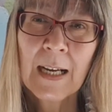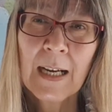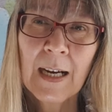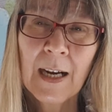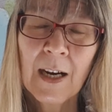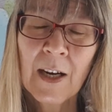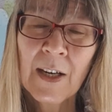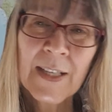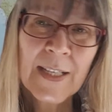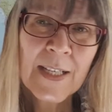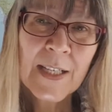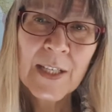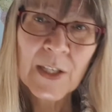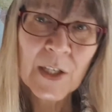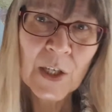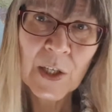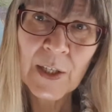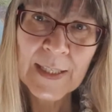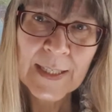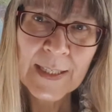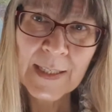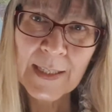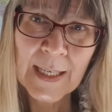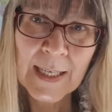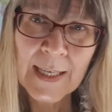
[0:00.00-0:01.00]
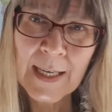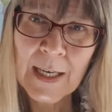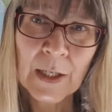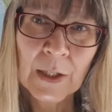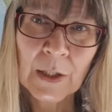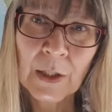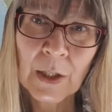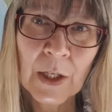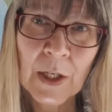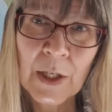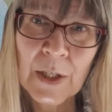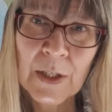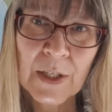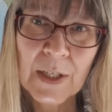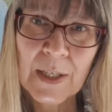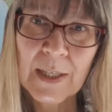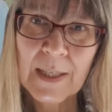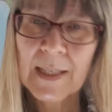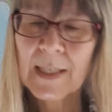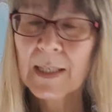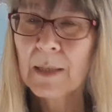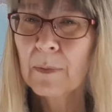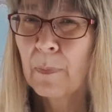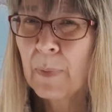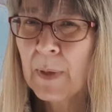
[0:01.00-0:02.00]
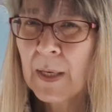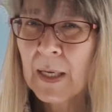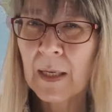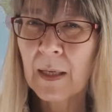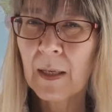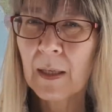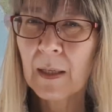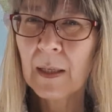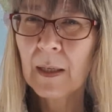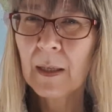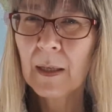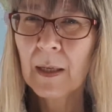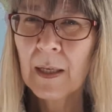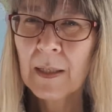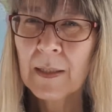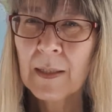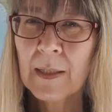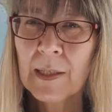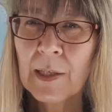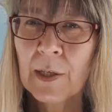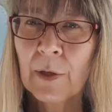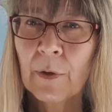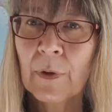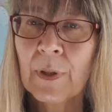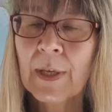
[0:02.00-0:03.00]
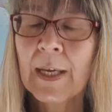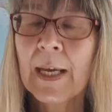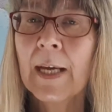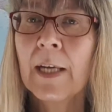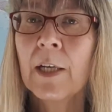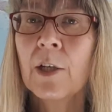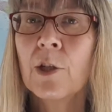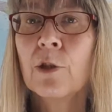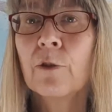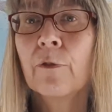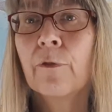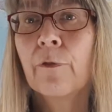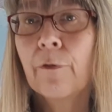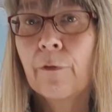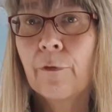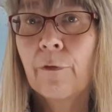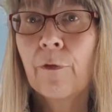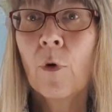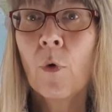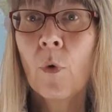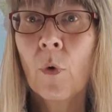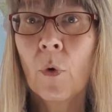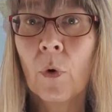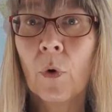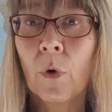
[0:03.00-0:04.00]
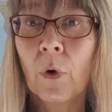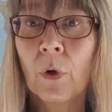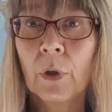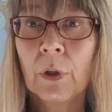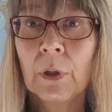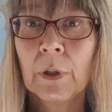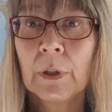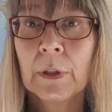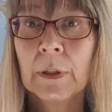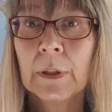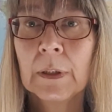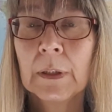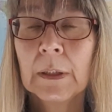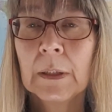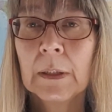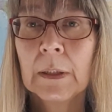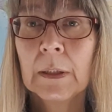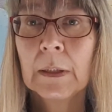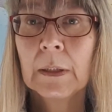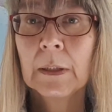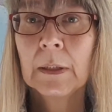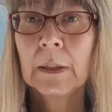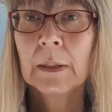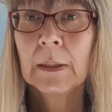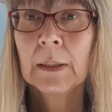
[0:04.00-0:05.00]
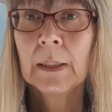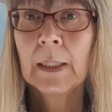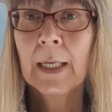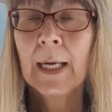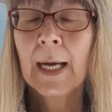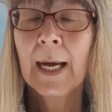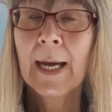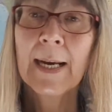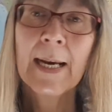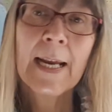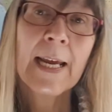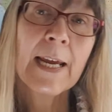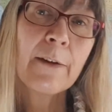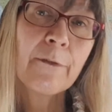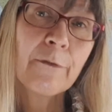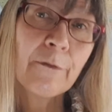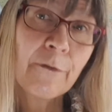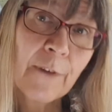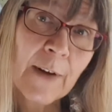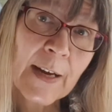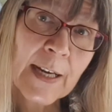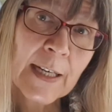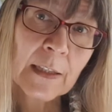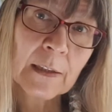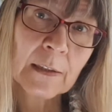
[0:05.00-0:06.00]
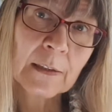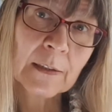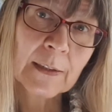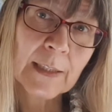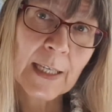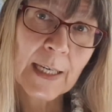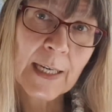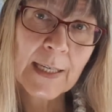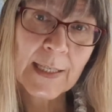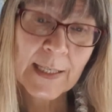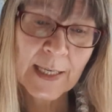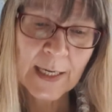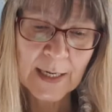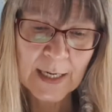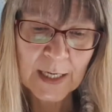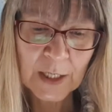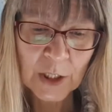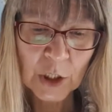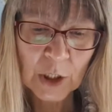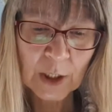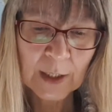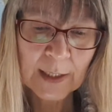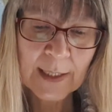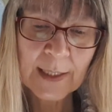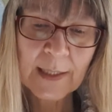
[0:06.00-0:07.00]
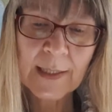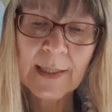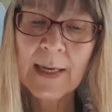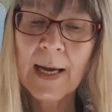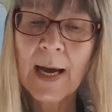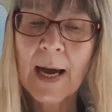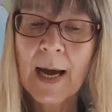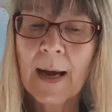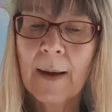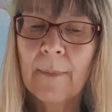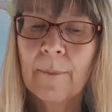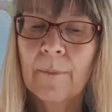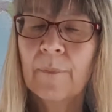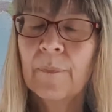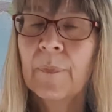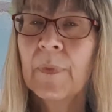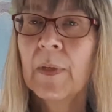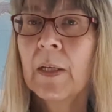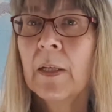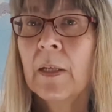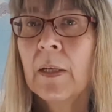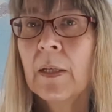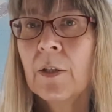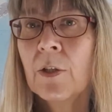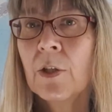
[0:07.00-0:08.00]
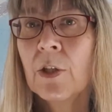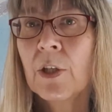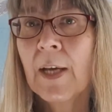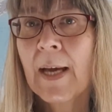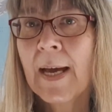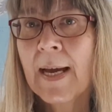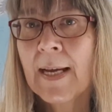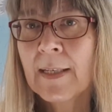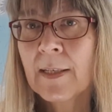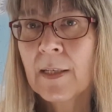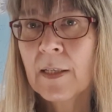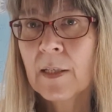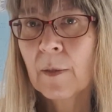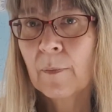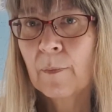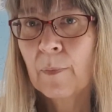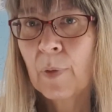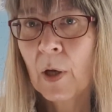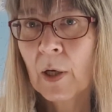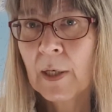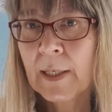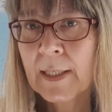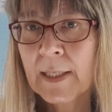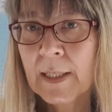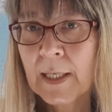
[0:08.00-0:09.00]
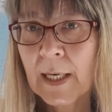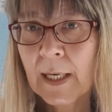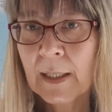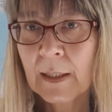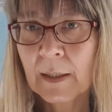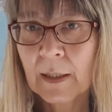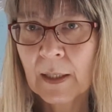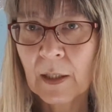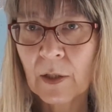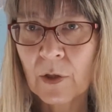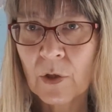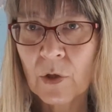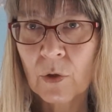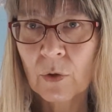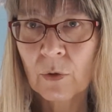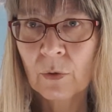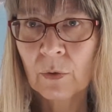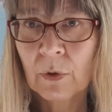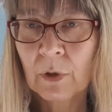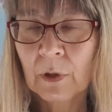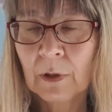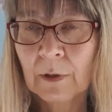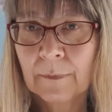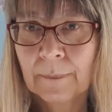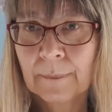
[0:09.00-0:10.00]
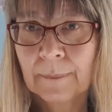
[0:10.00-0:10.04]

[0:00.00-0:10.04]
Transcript: Einstein didn't learn to speak until the age of 4, and he failed his initial exam to enter Polytechnic school.